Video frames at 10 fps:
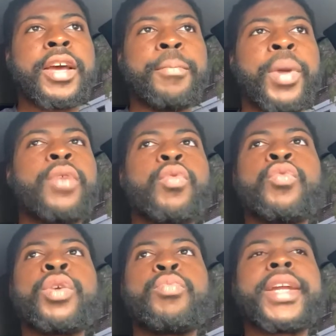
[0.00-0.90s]
but when
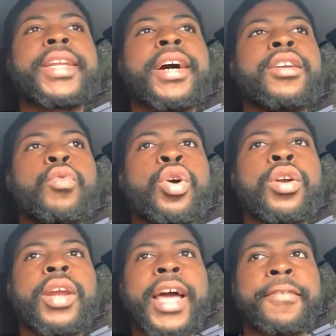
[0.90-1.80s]
we break down the
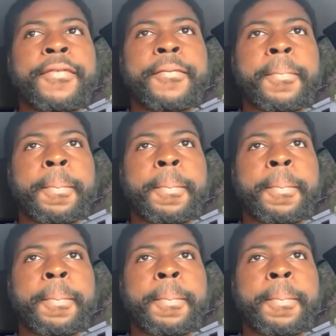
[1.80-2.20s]
word life,